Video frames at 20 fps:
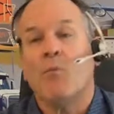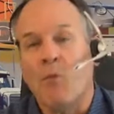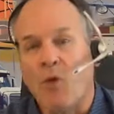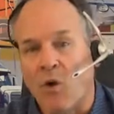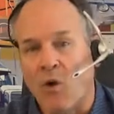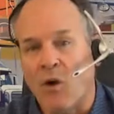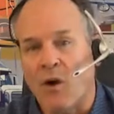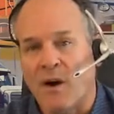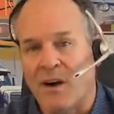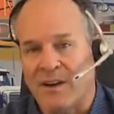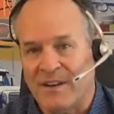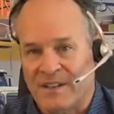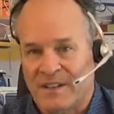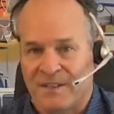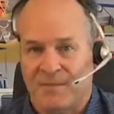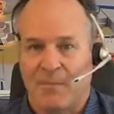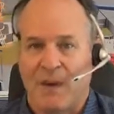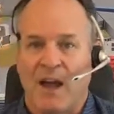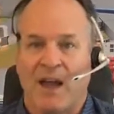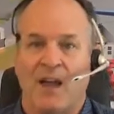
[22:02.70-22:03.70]
more.
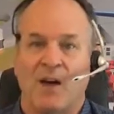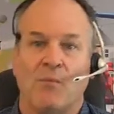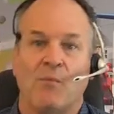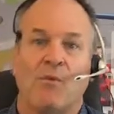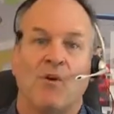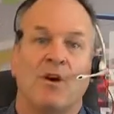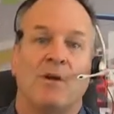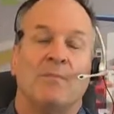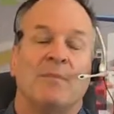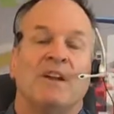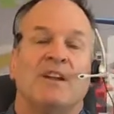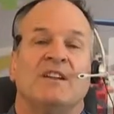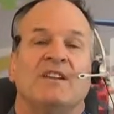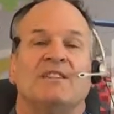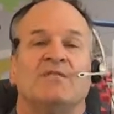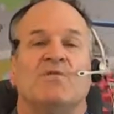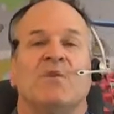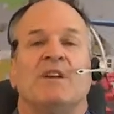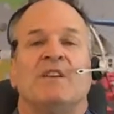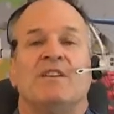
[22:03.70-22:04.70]
Smile more
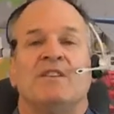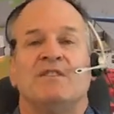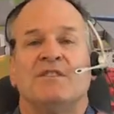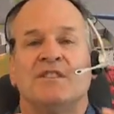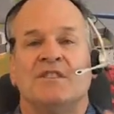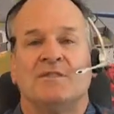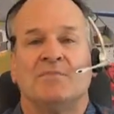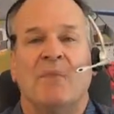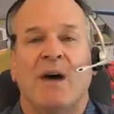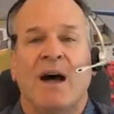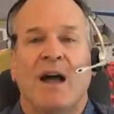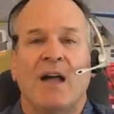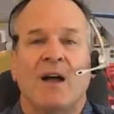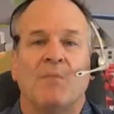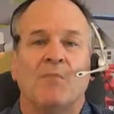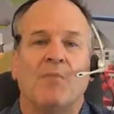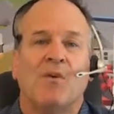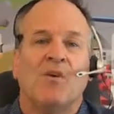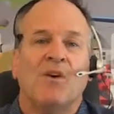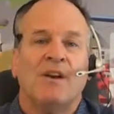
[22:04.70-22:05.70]
because when you smile
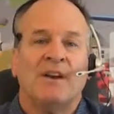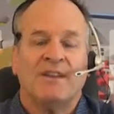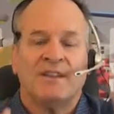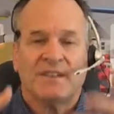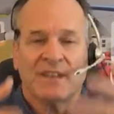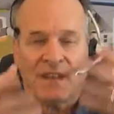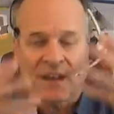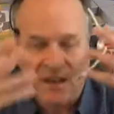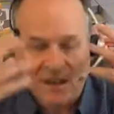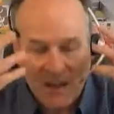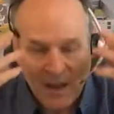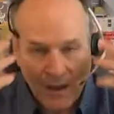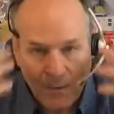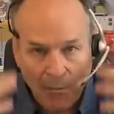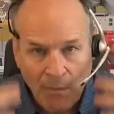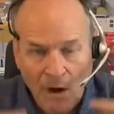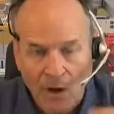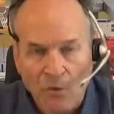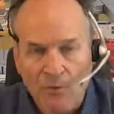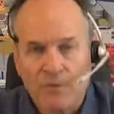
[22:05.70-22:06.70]
more, it's going to
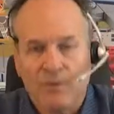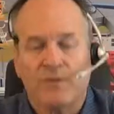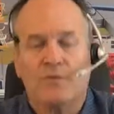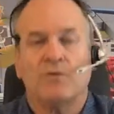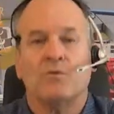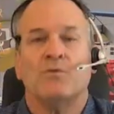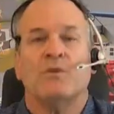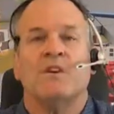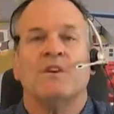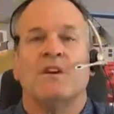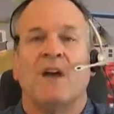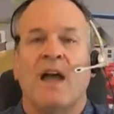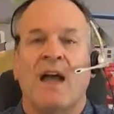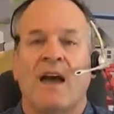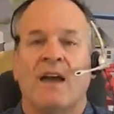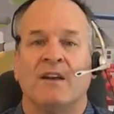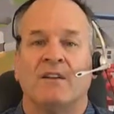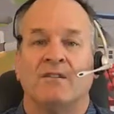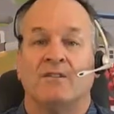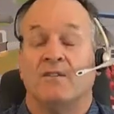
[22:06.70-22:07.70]
come out through your
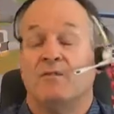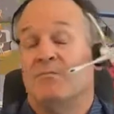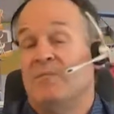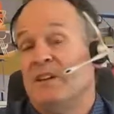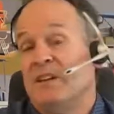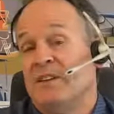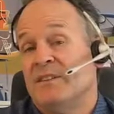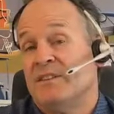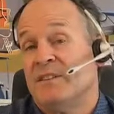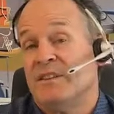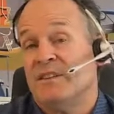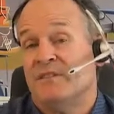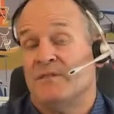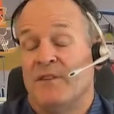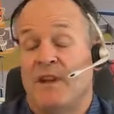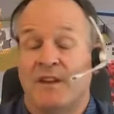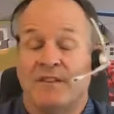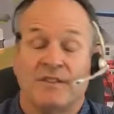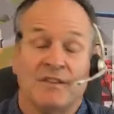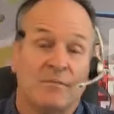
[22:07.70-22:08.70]
attitude. Because let's
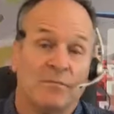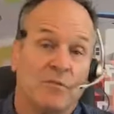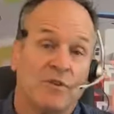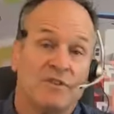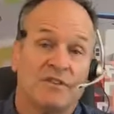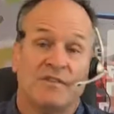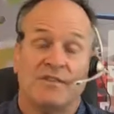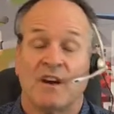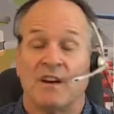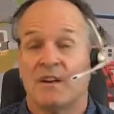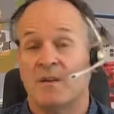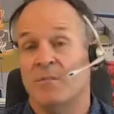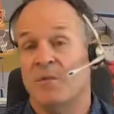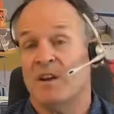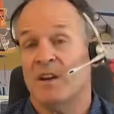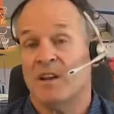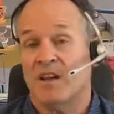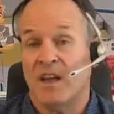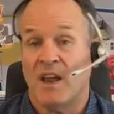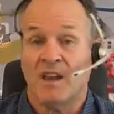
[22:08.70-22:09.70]
face it, most of our
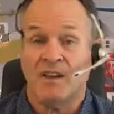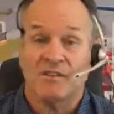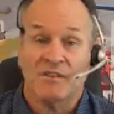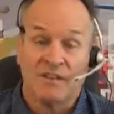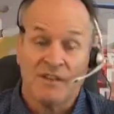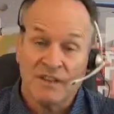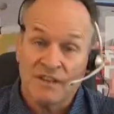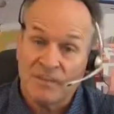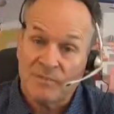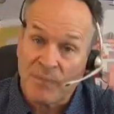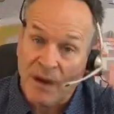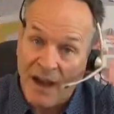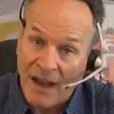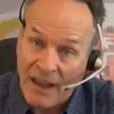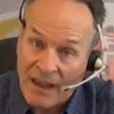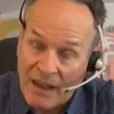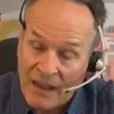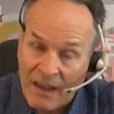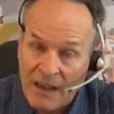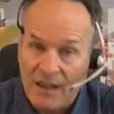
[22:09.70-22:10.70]
communication is
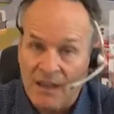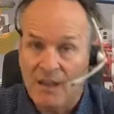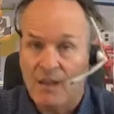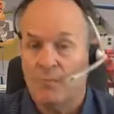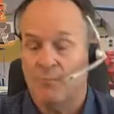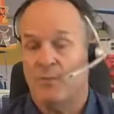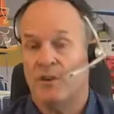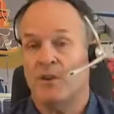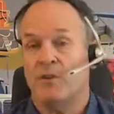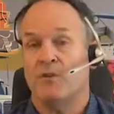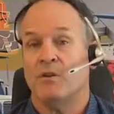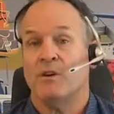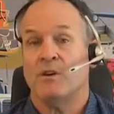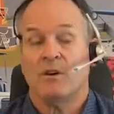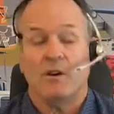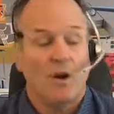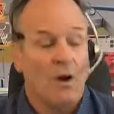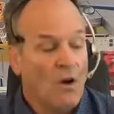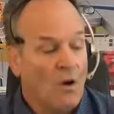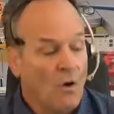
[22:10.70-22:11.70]
by
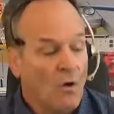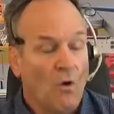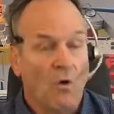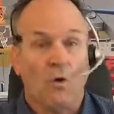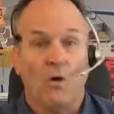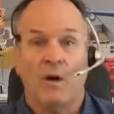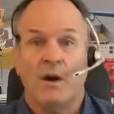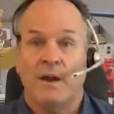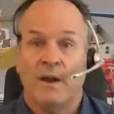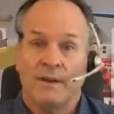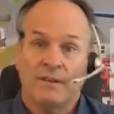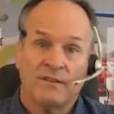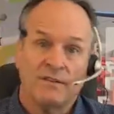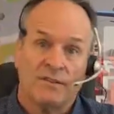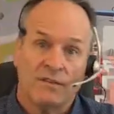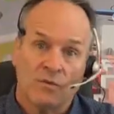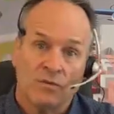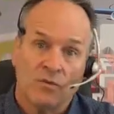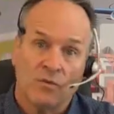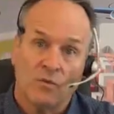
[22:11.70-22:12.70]
computer or
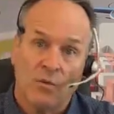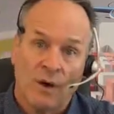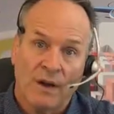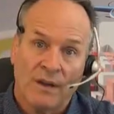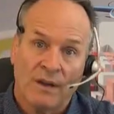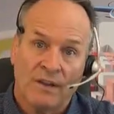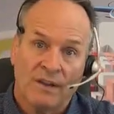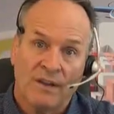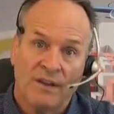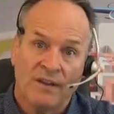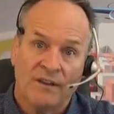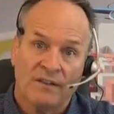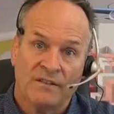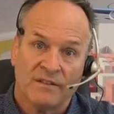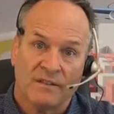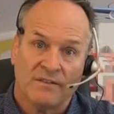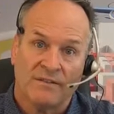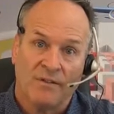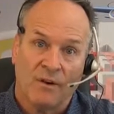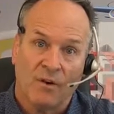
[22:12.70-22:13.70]
it's through one of these,
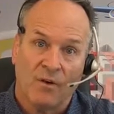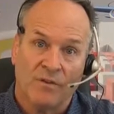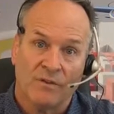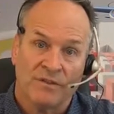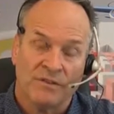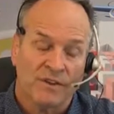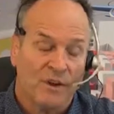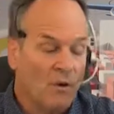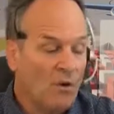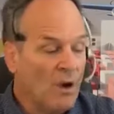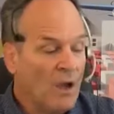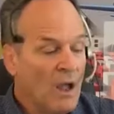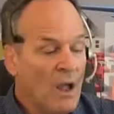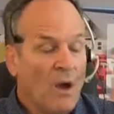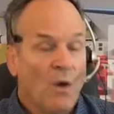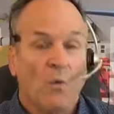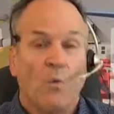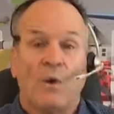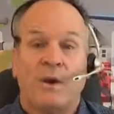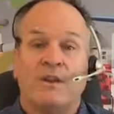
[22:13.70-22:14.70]
a phone. So
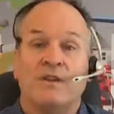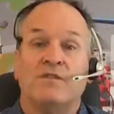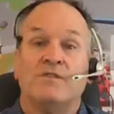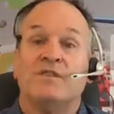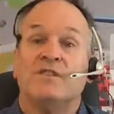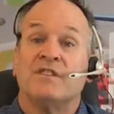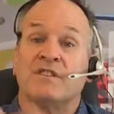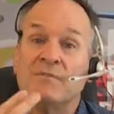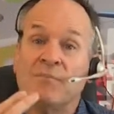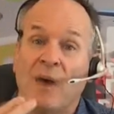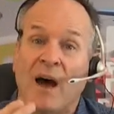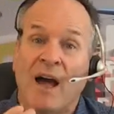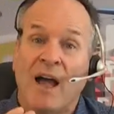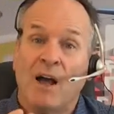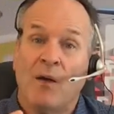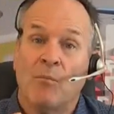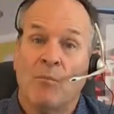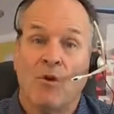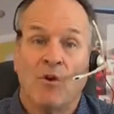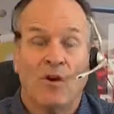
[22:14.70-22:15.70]
when you
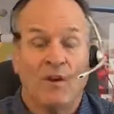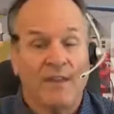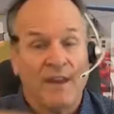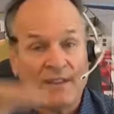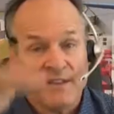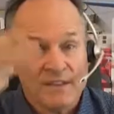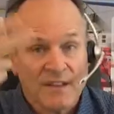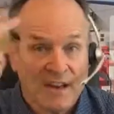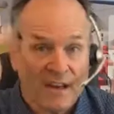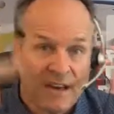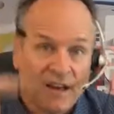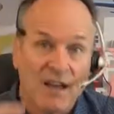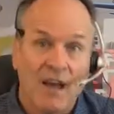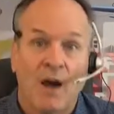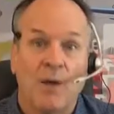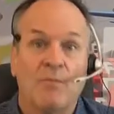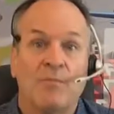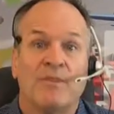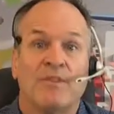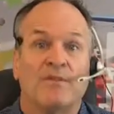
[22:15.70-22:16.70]
smile more, that's going to
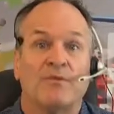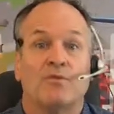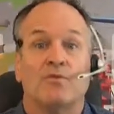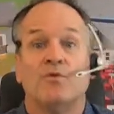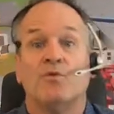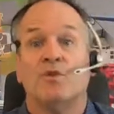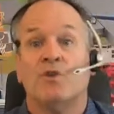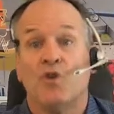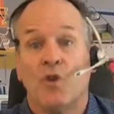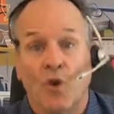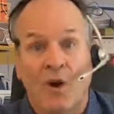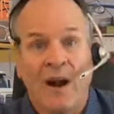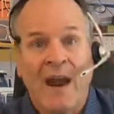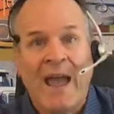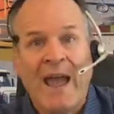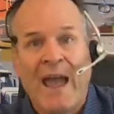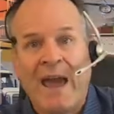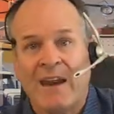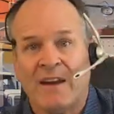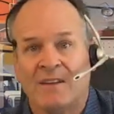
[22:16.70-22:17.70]
come through your
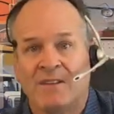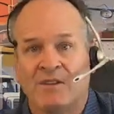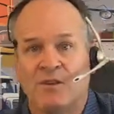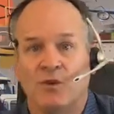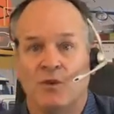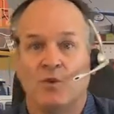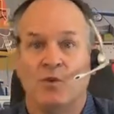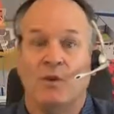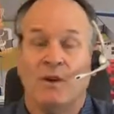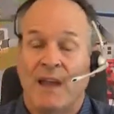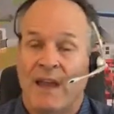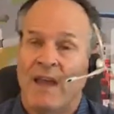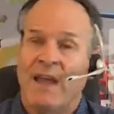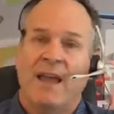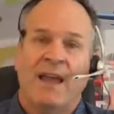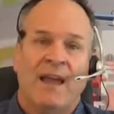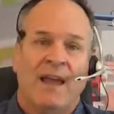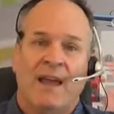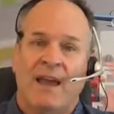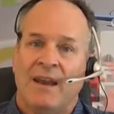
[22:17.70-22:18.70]
attitude
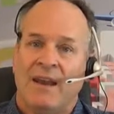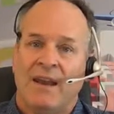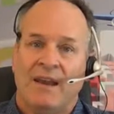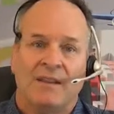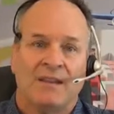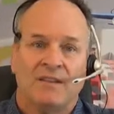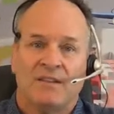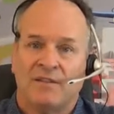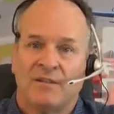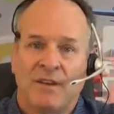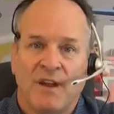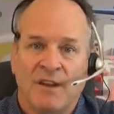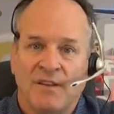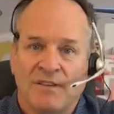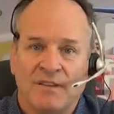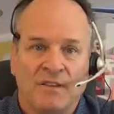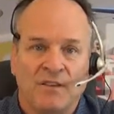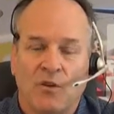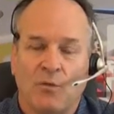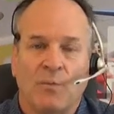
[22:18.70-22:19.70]
and hey, let's
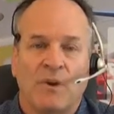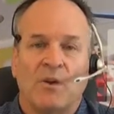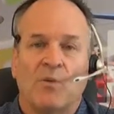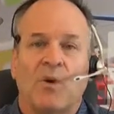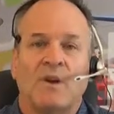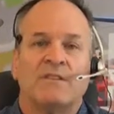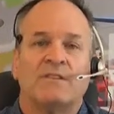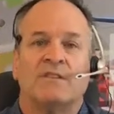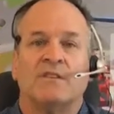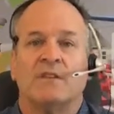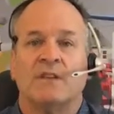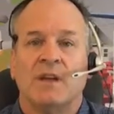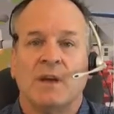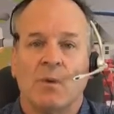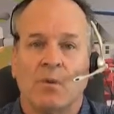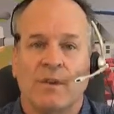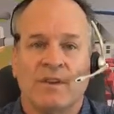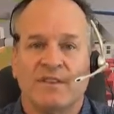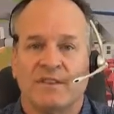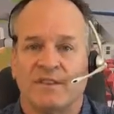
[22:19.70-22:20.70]
face it, nobody wants to
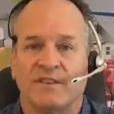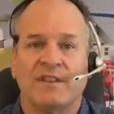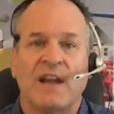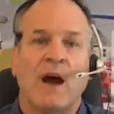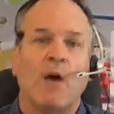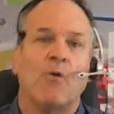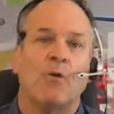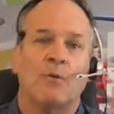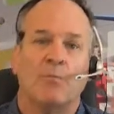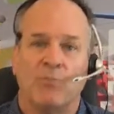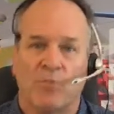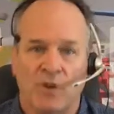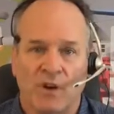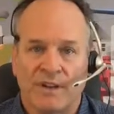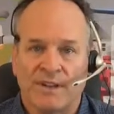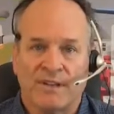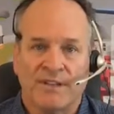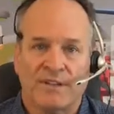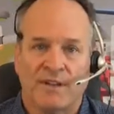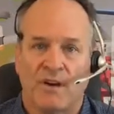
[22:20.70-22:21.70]
deal with a
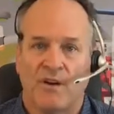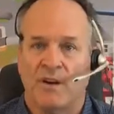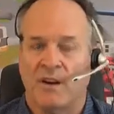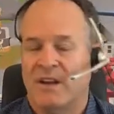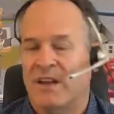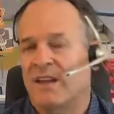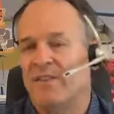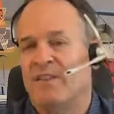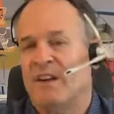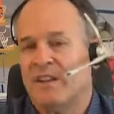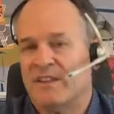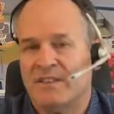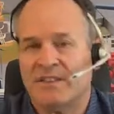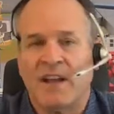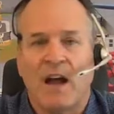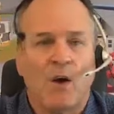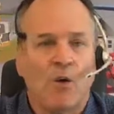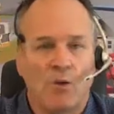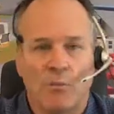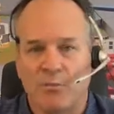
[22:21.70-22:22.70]
sourpuss, all right? Even a
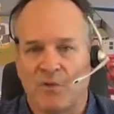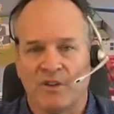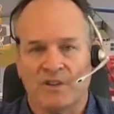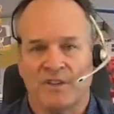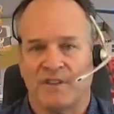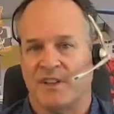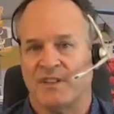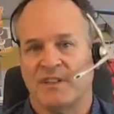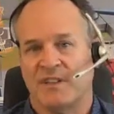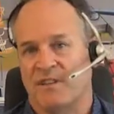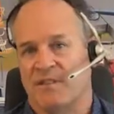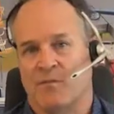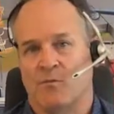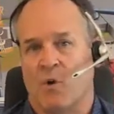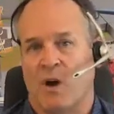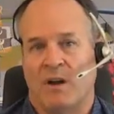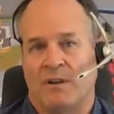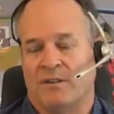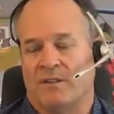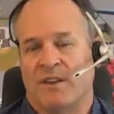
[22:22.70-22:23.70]
sourpuss doesn't even
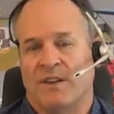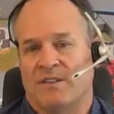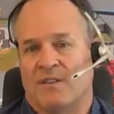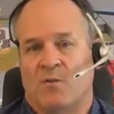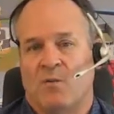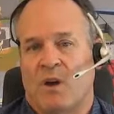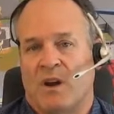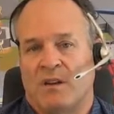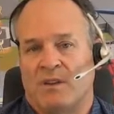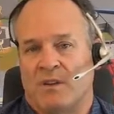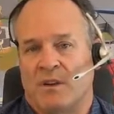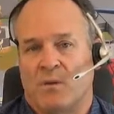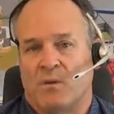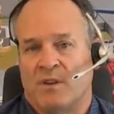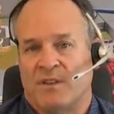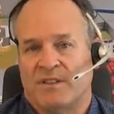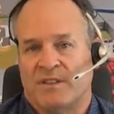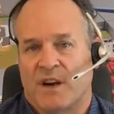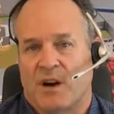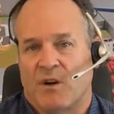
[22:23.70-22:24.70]
want, doesn't want to deal
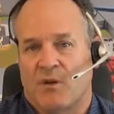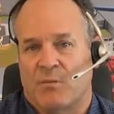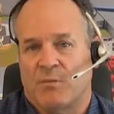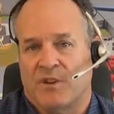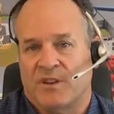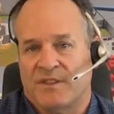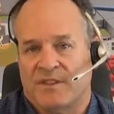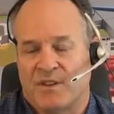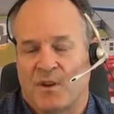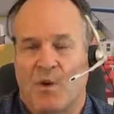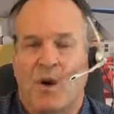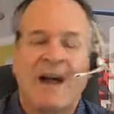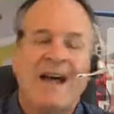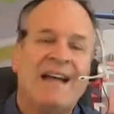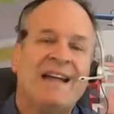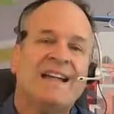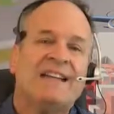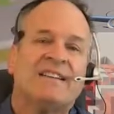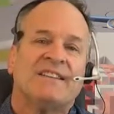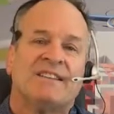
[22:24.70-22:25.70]
with a sourpuss. So
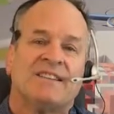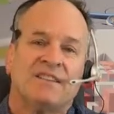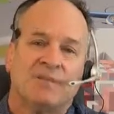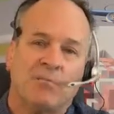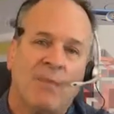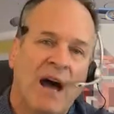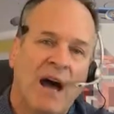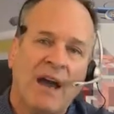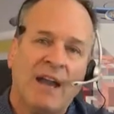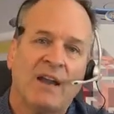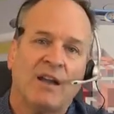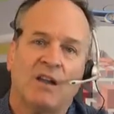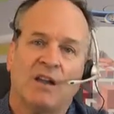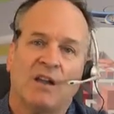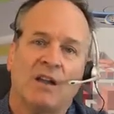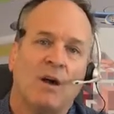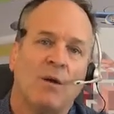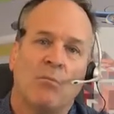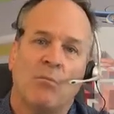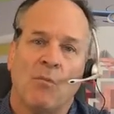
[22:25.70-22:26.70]

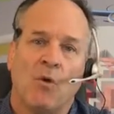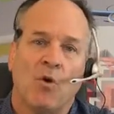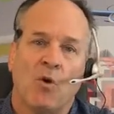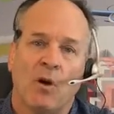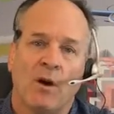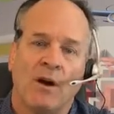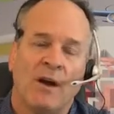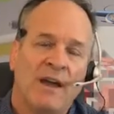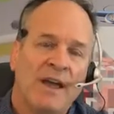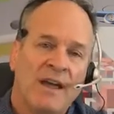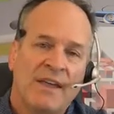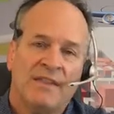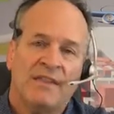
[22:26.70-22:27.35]
smile more.